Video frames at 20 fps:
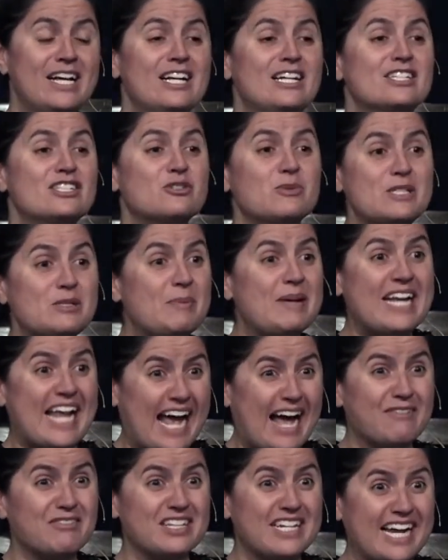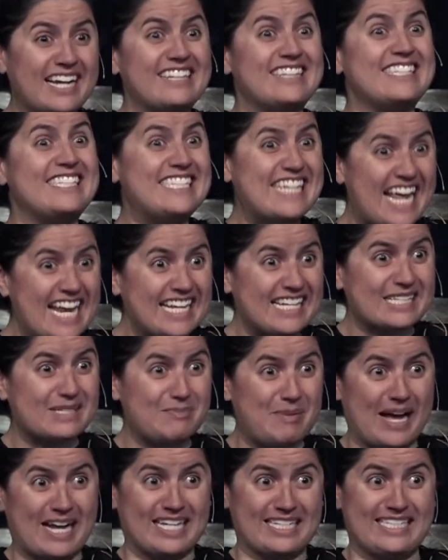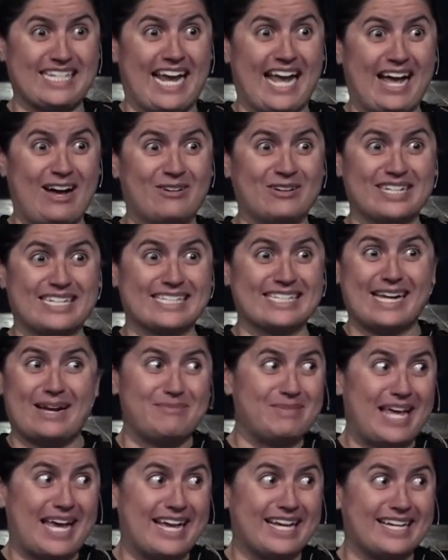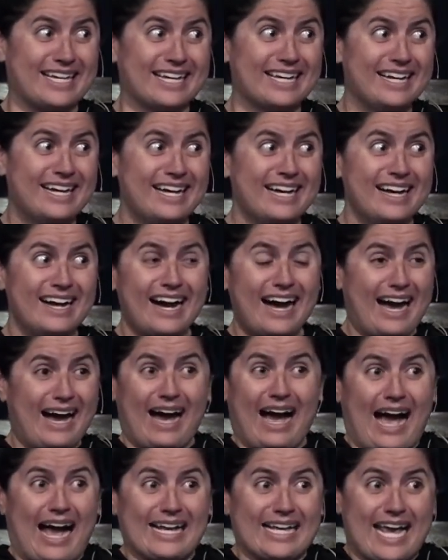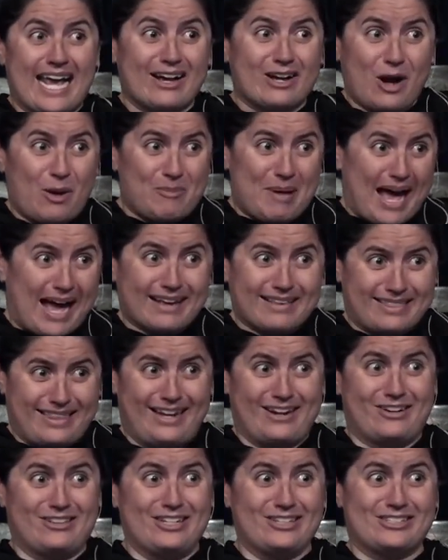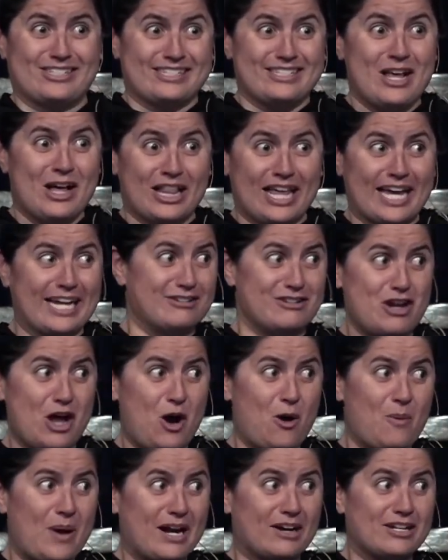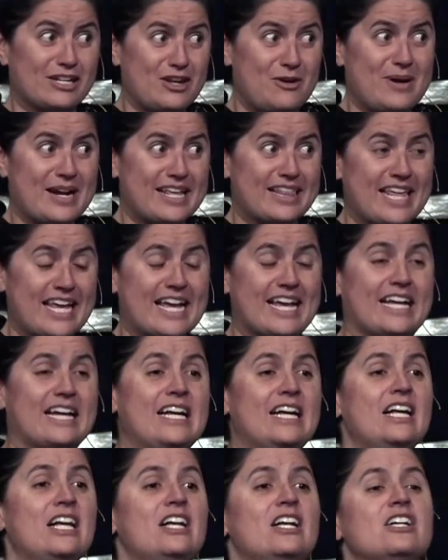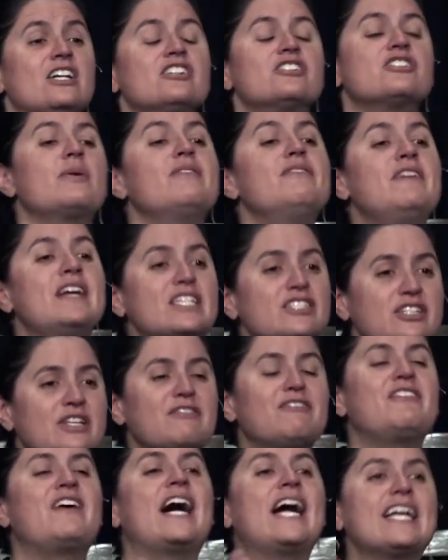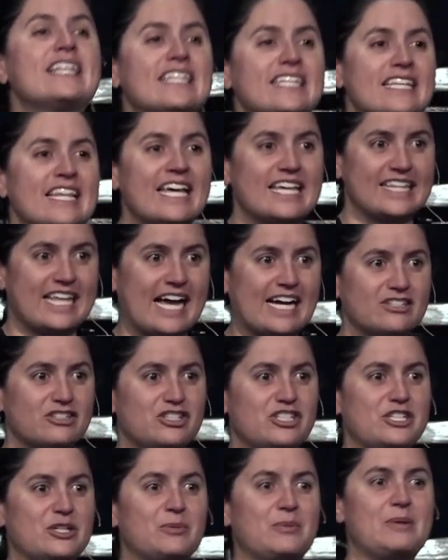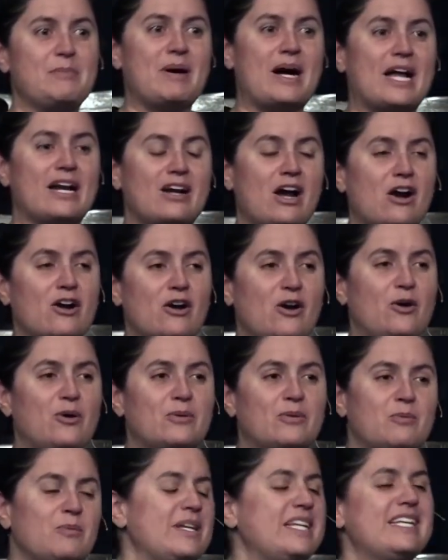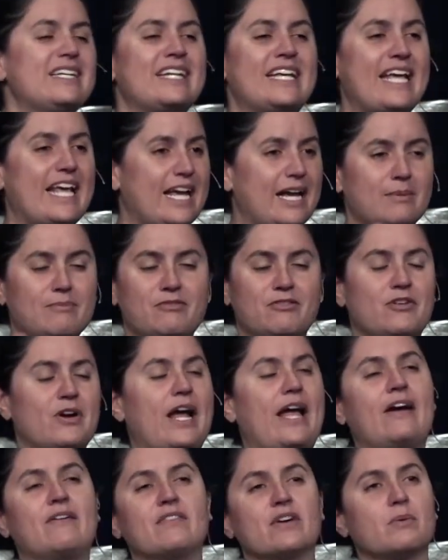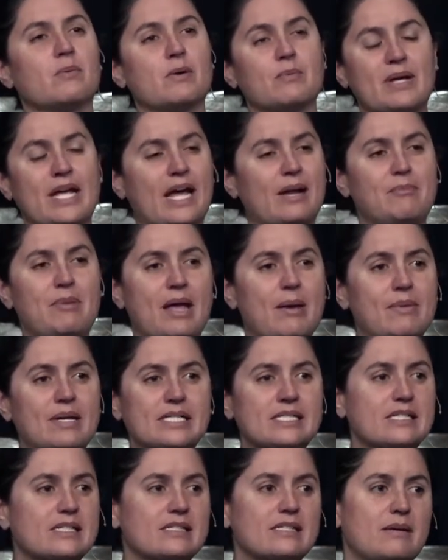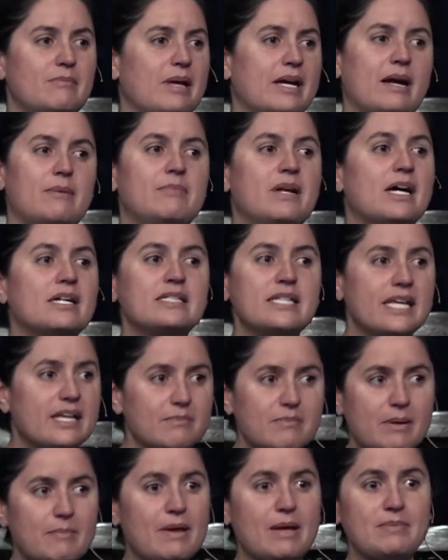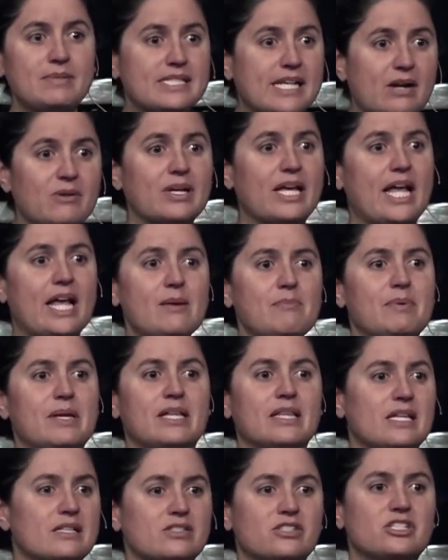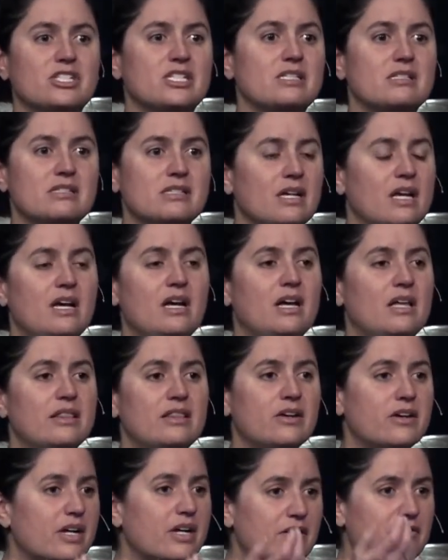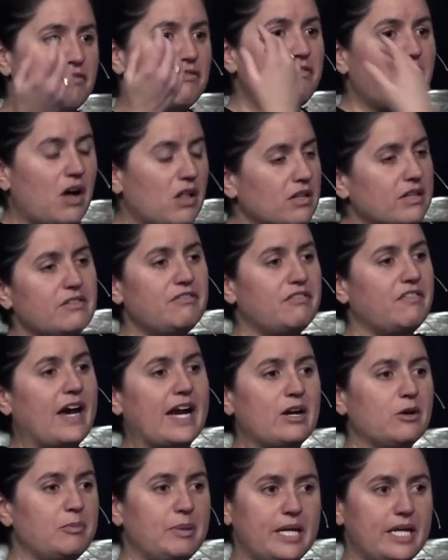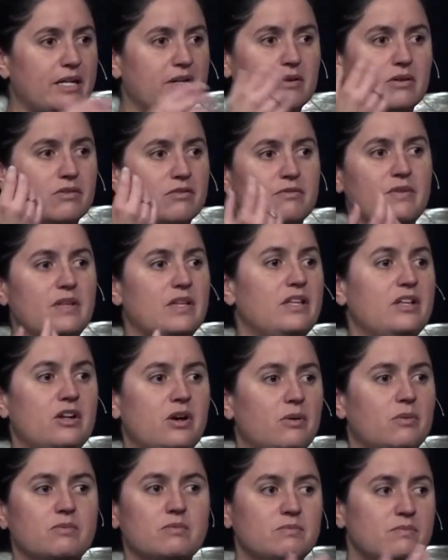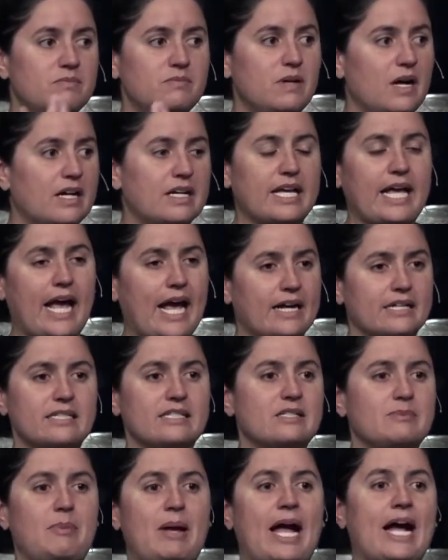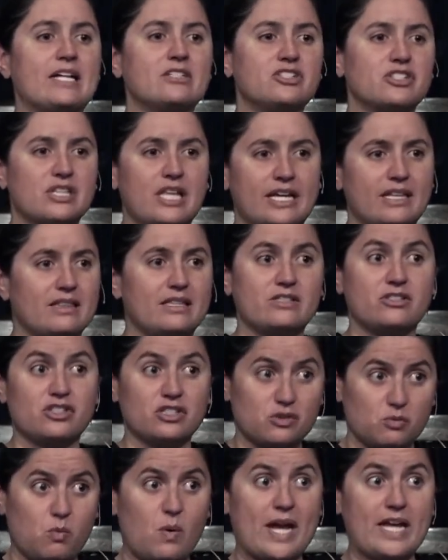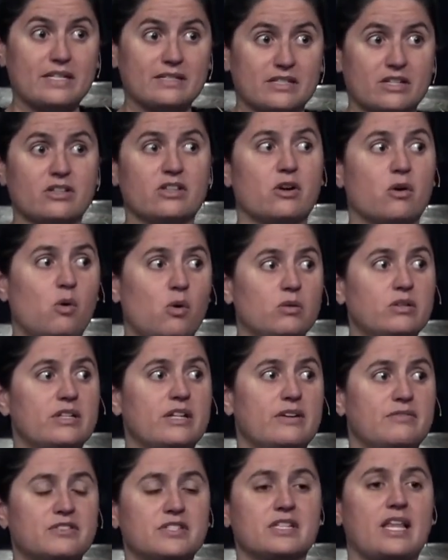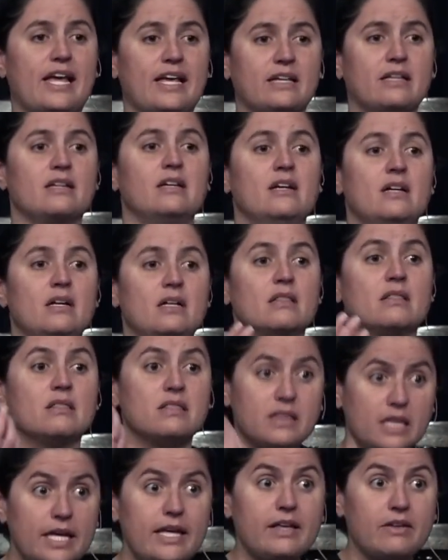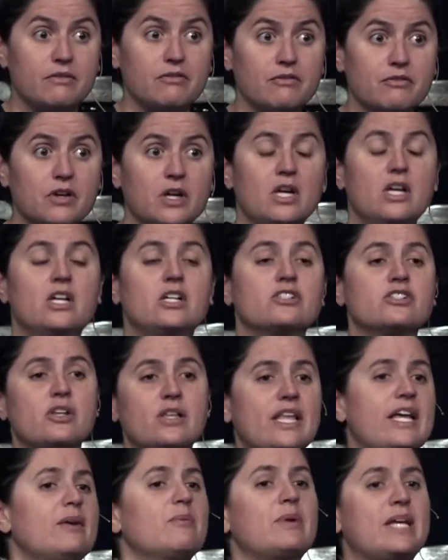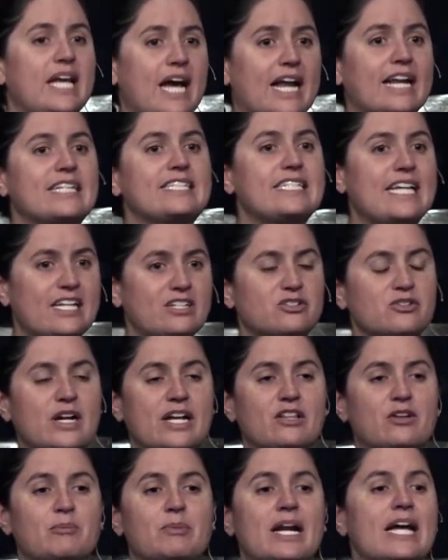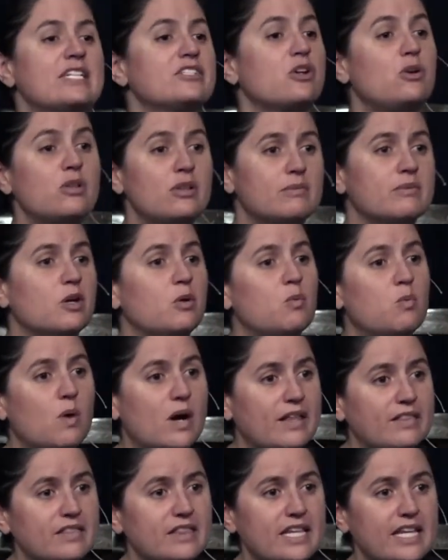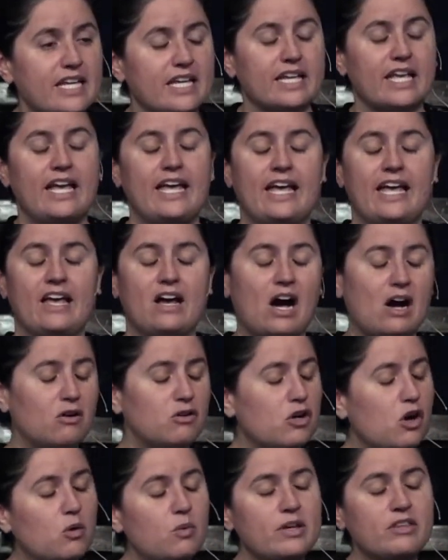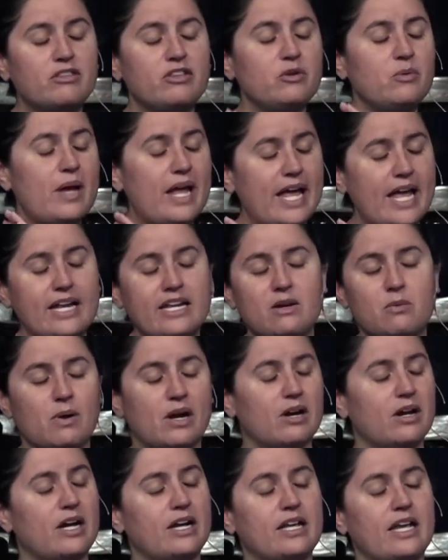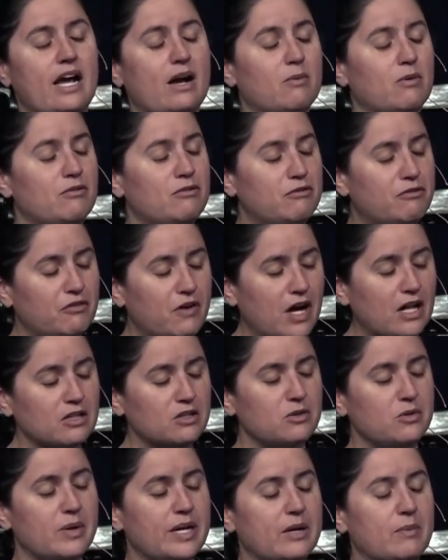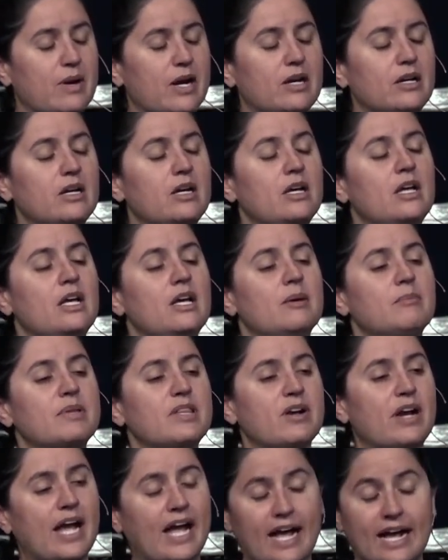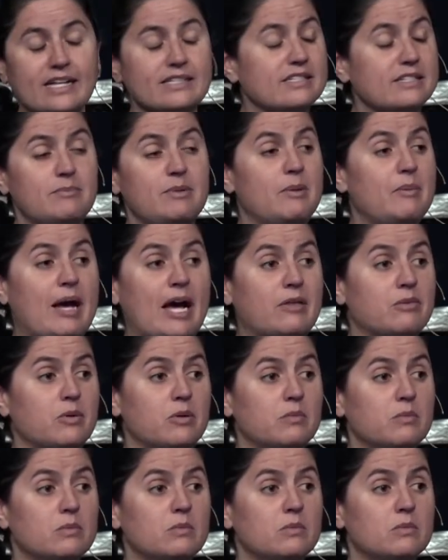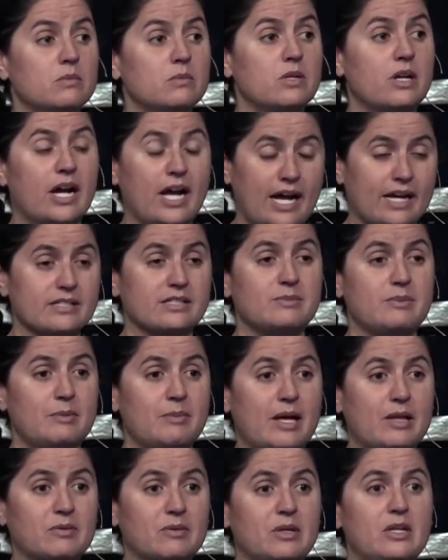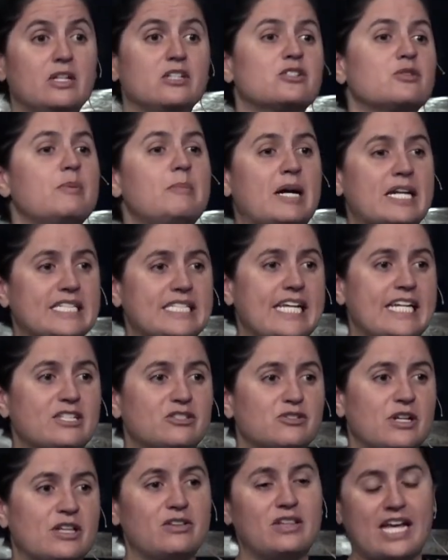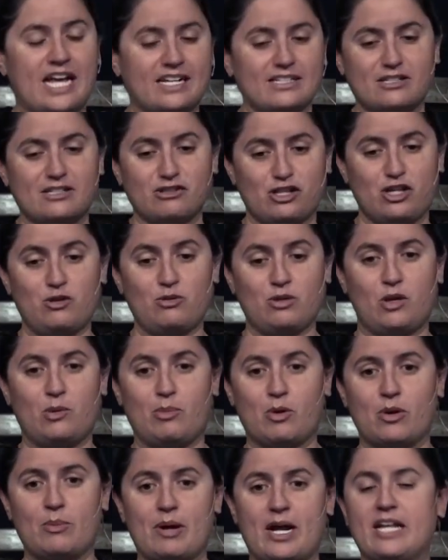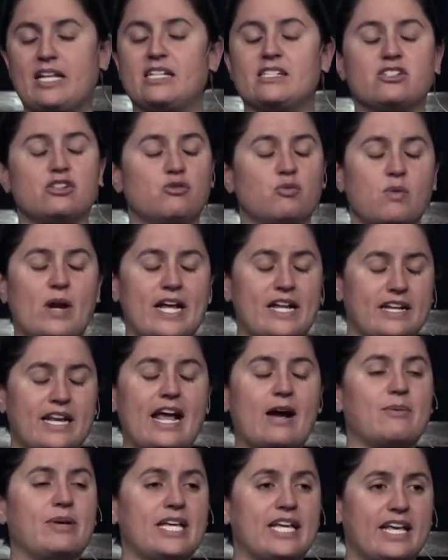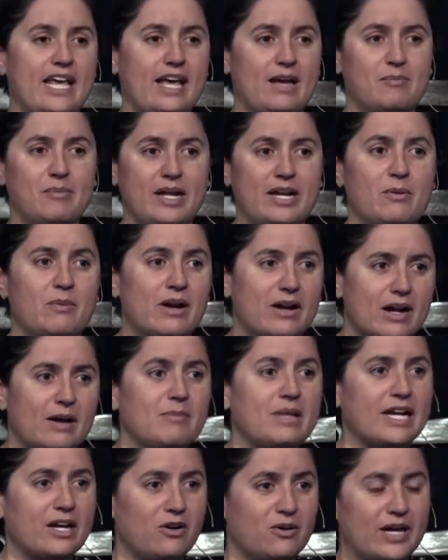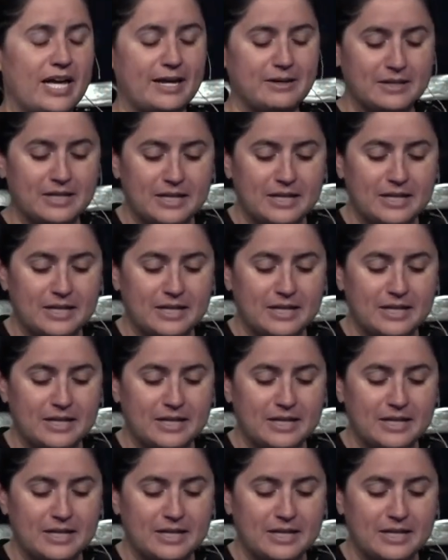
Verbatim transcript: So we spent half the night at the Denny's back in town because I'm like, I can't go back there. There's no, like nowhere to do anything. So eventually, finally, like last year, we bought our own. We didn't camp forever when we had babies because I'm like, I'm not taking my babies out camping. That's just they're gonna fall in a fire pit or you know a cactus patch. Like, let's just wait until they're old enough to like live. So then we got a tent trailer, but I told him the one thing I'll go with you anywhere, honey. I will follow you anywhere, but there has to be a bathroom. There has to be a bathroom. So we bought a tent trailer that has this cute little porta potty. It's great. Now we can camp anywhere. And I'm like, okay.